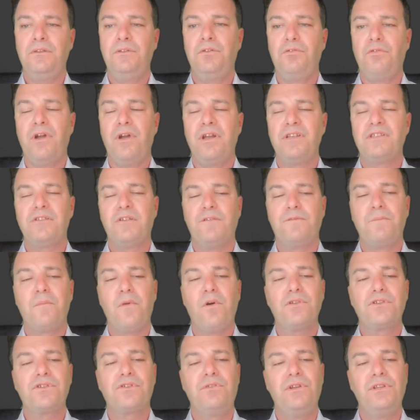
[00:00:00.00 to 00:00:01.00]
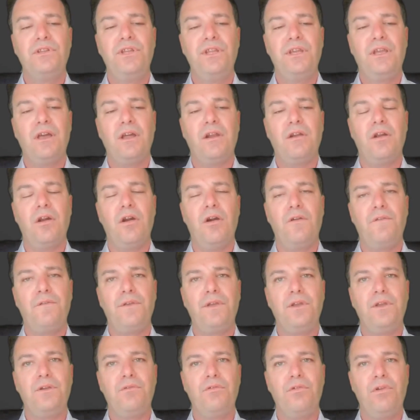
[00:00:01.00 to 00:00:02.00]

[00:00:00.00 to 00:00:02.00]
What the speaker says: the rest of most critical air-fin